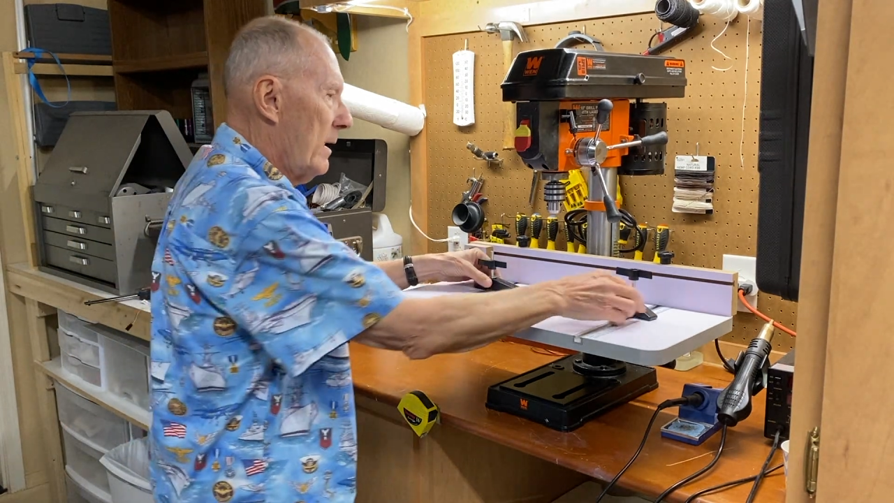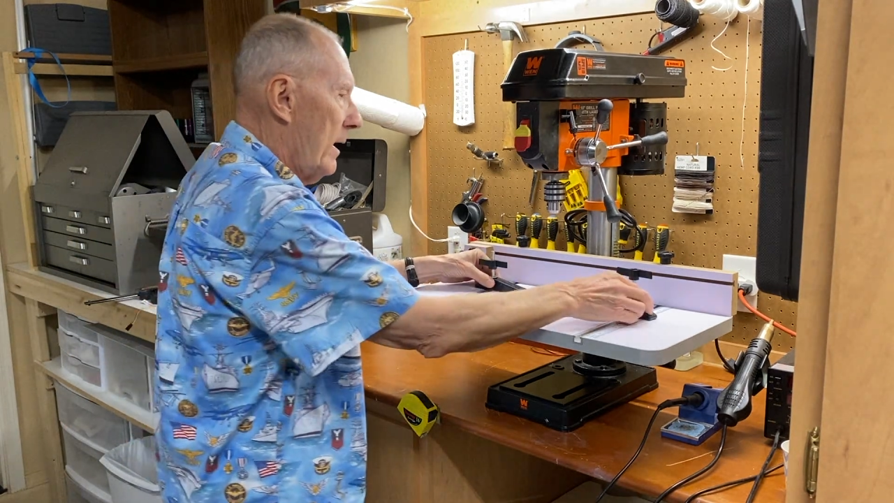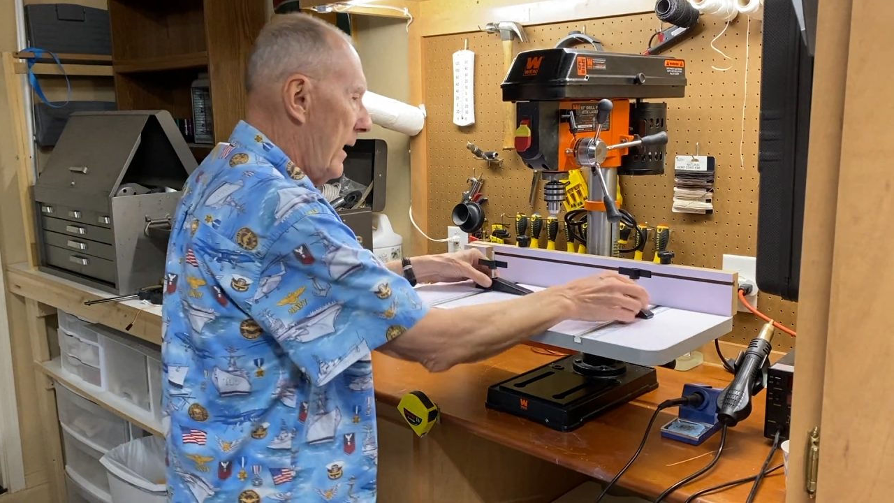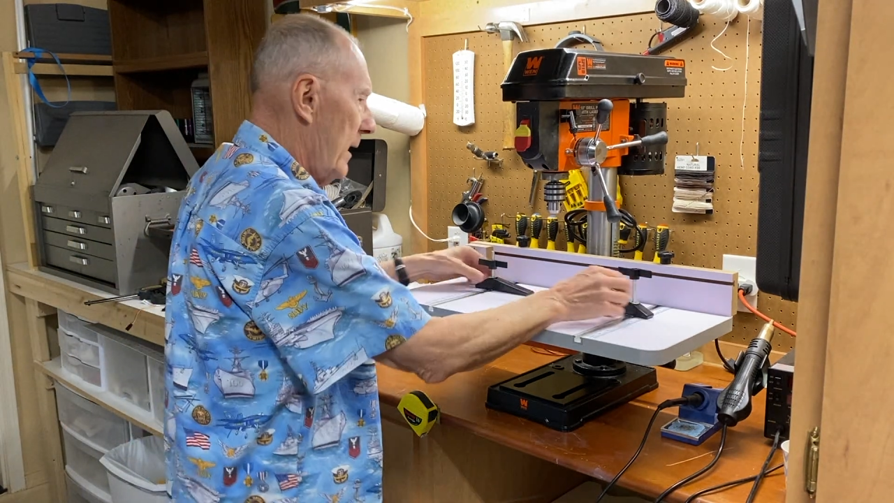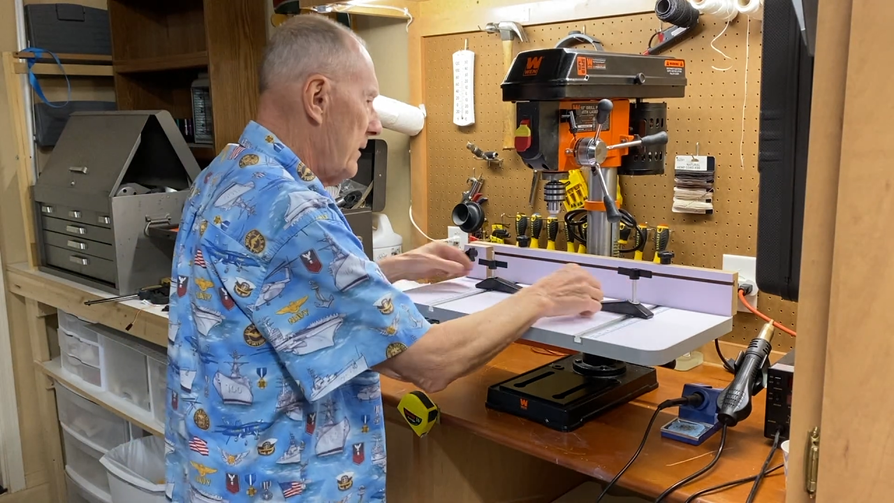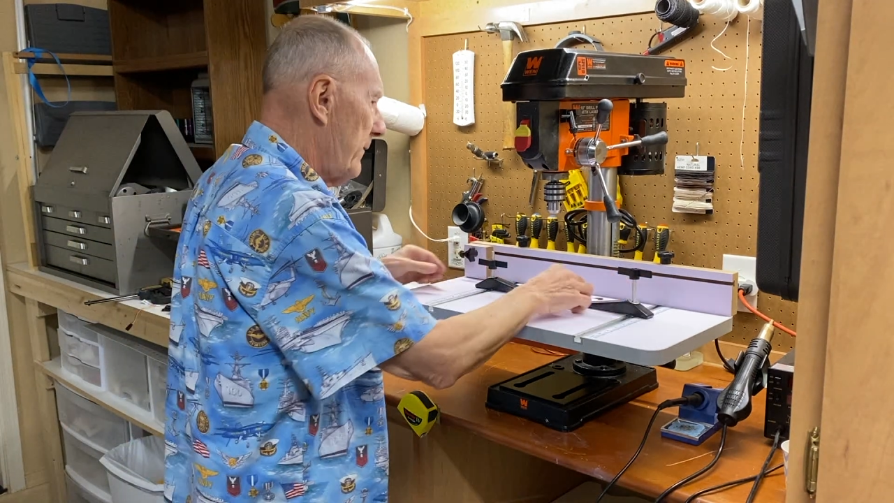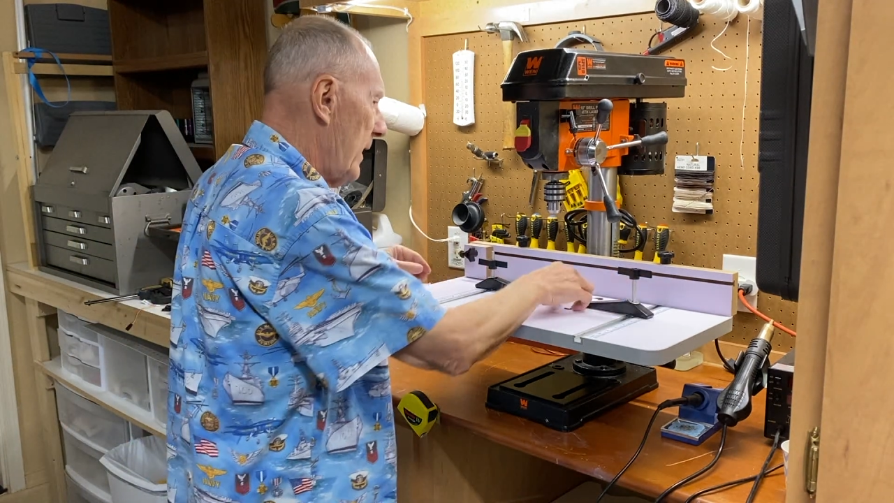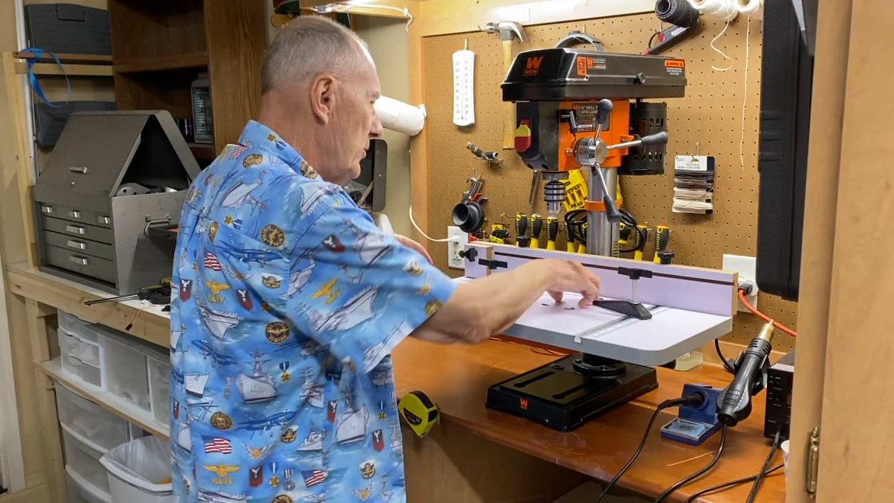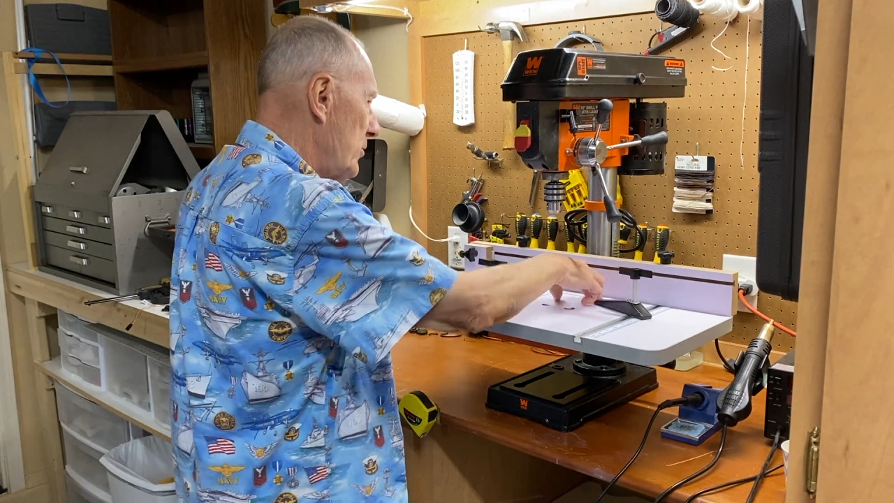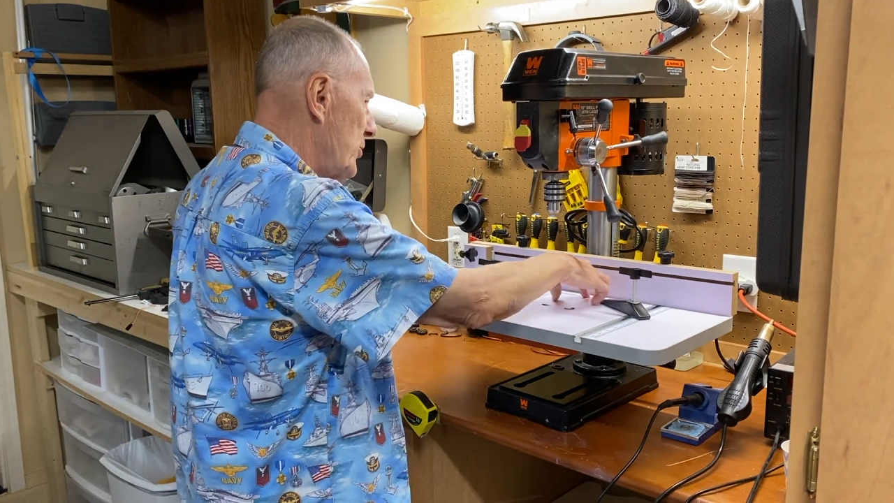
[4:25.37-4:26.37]
And if I
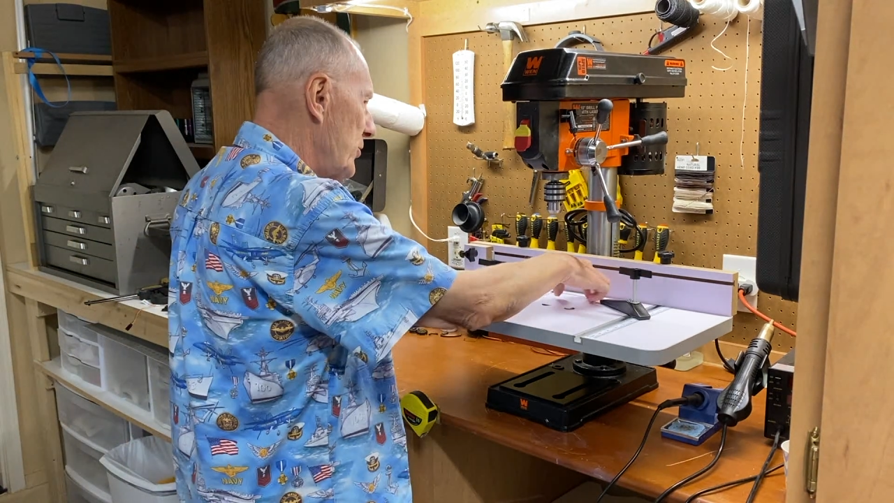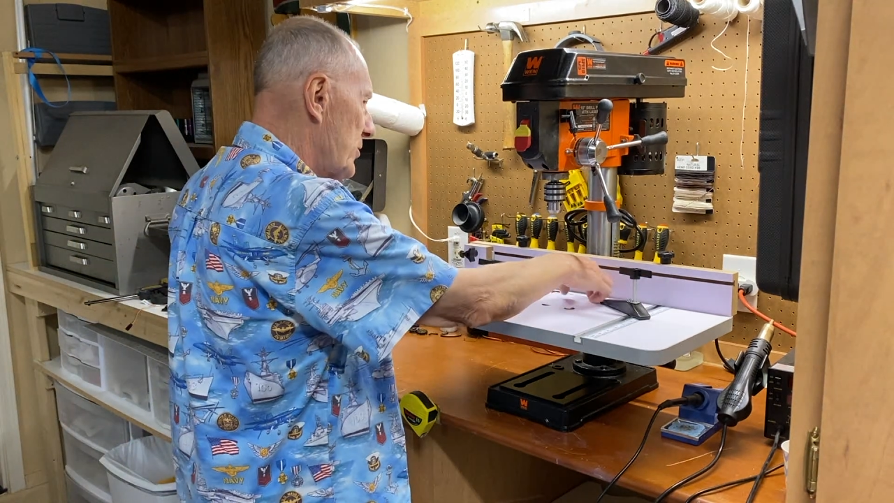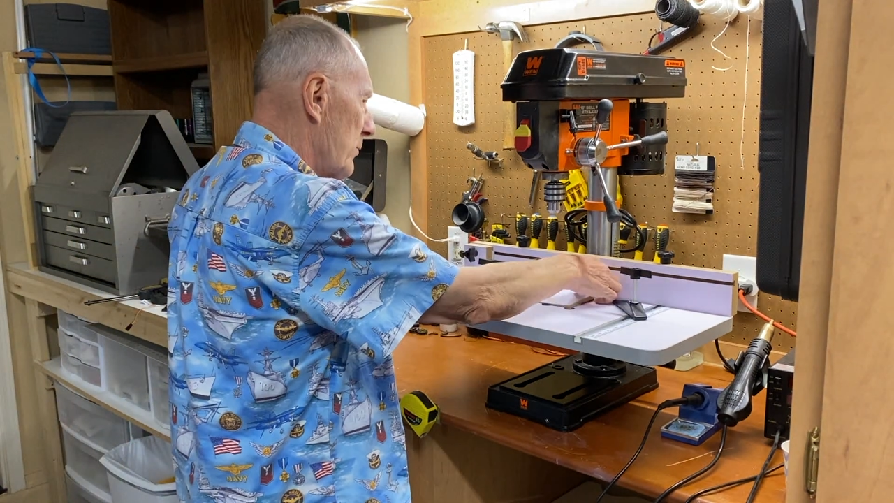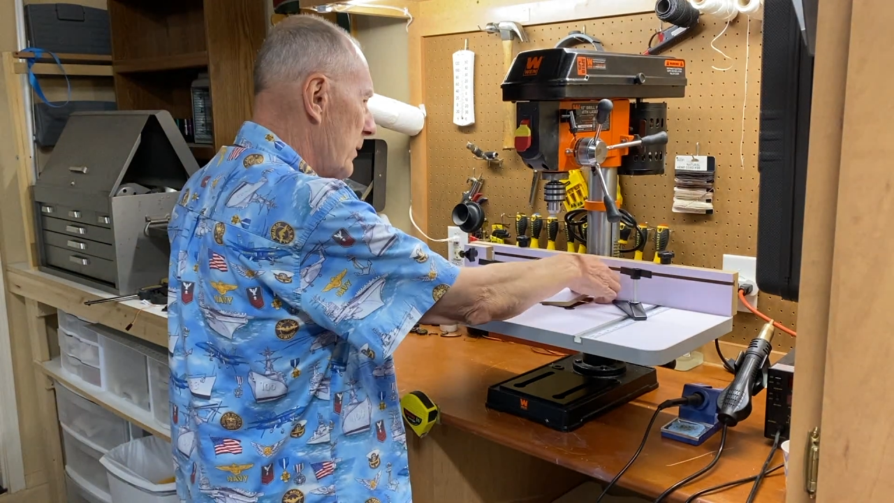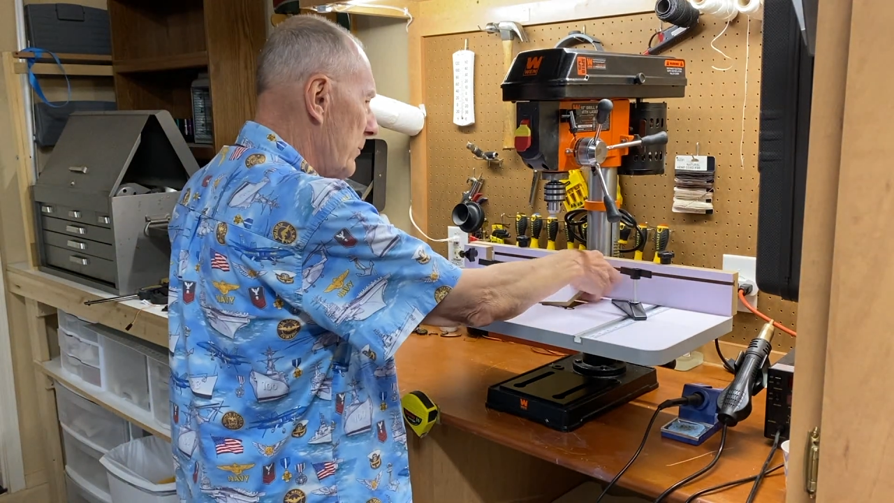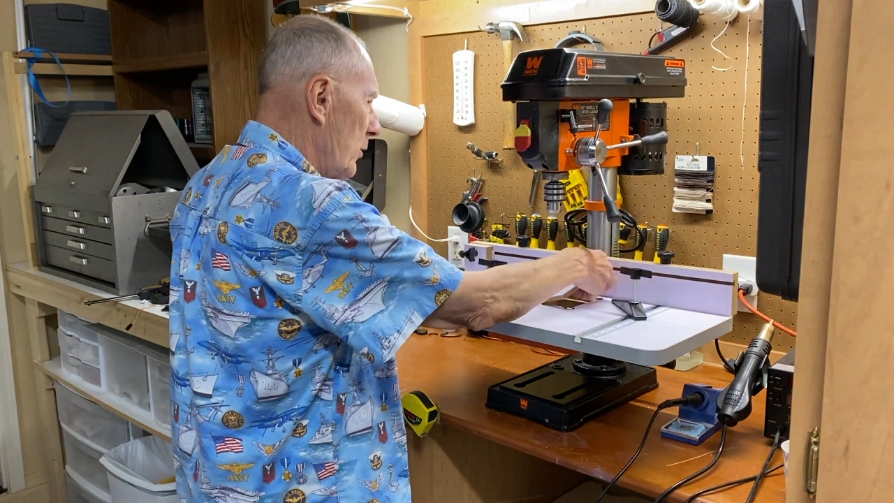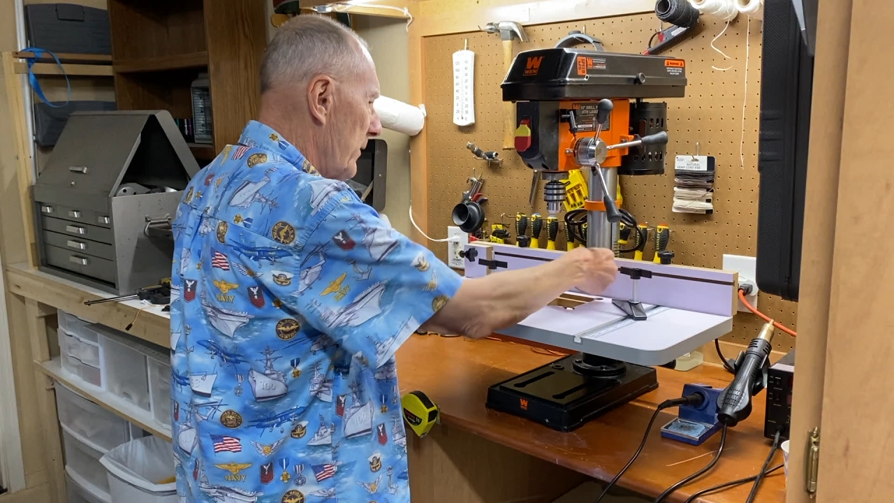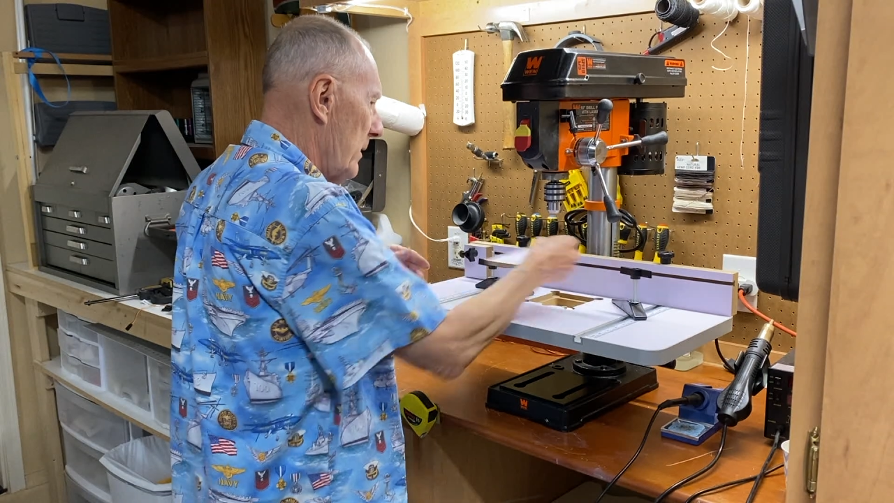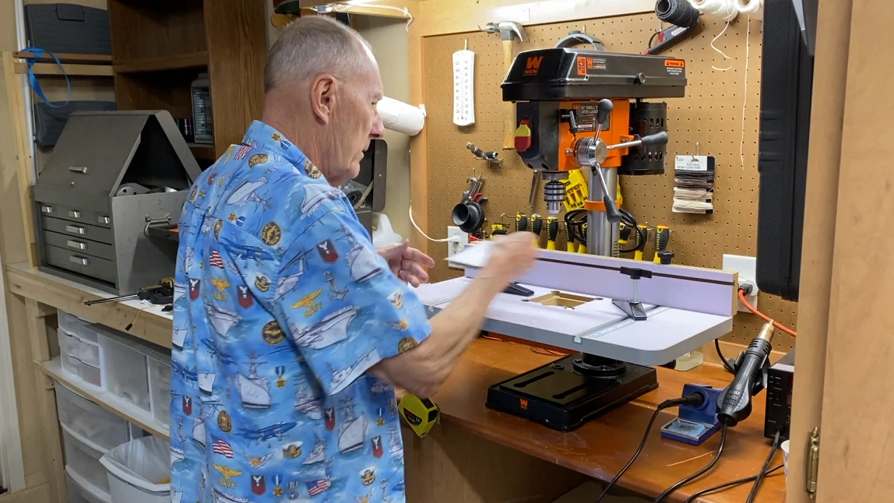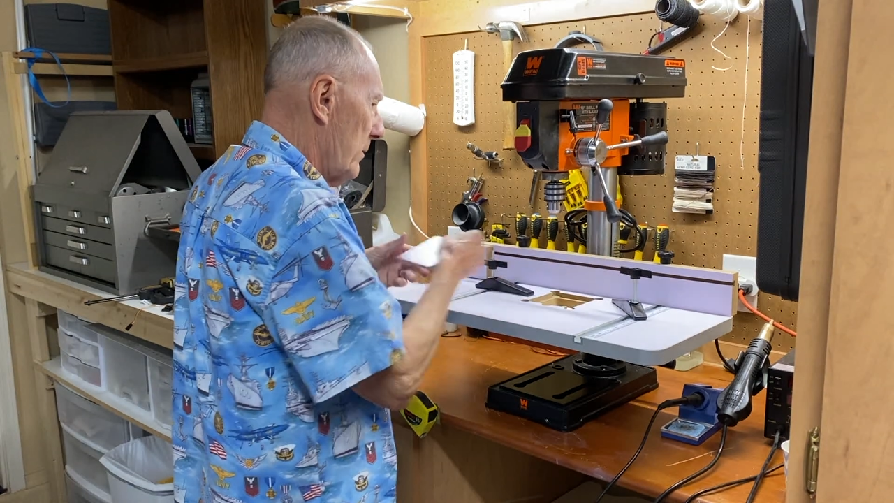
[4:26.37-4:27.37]
do choose to remove it,